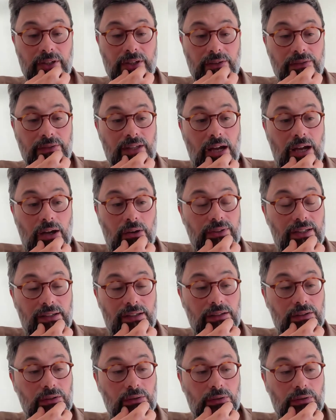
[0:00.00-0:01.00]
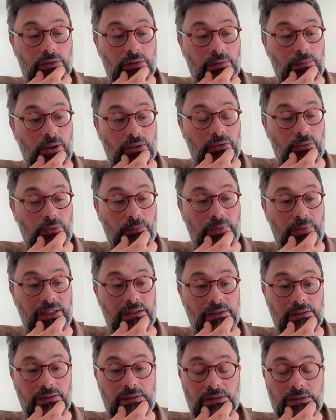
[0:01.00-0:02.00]
Nowadays, among the
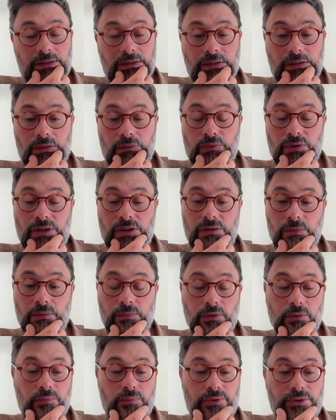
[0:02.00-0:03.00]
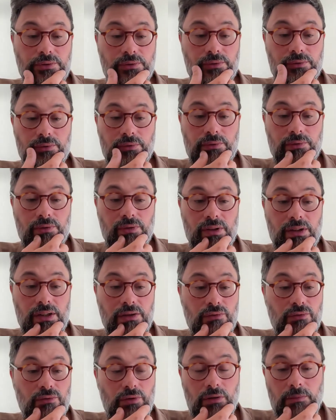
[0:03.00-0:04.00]
biggest renewable producers
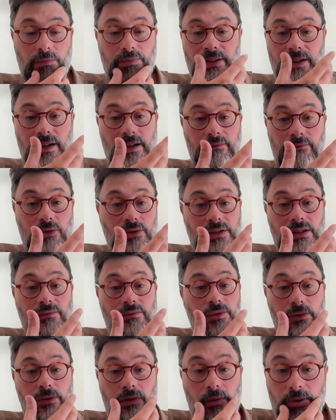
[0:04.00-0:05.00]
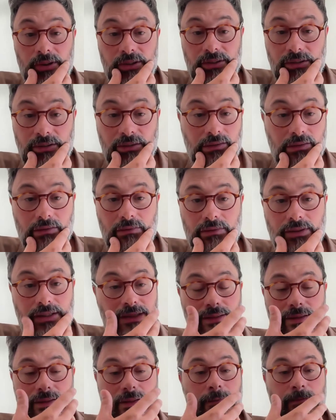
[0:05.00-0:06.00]
in Europe, there are fossil fuel companies. You know,
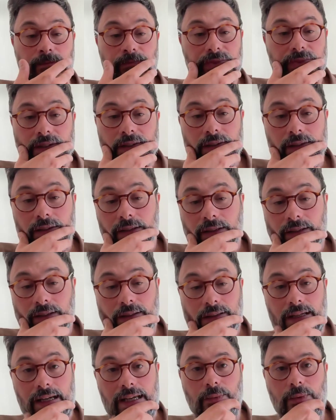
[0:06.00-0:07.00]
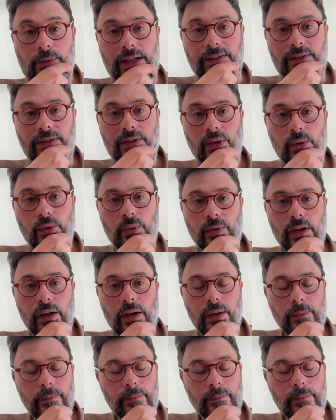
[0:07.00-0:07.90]
it's anyway. So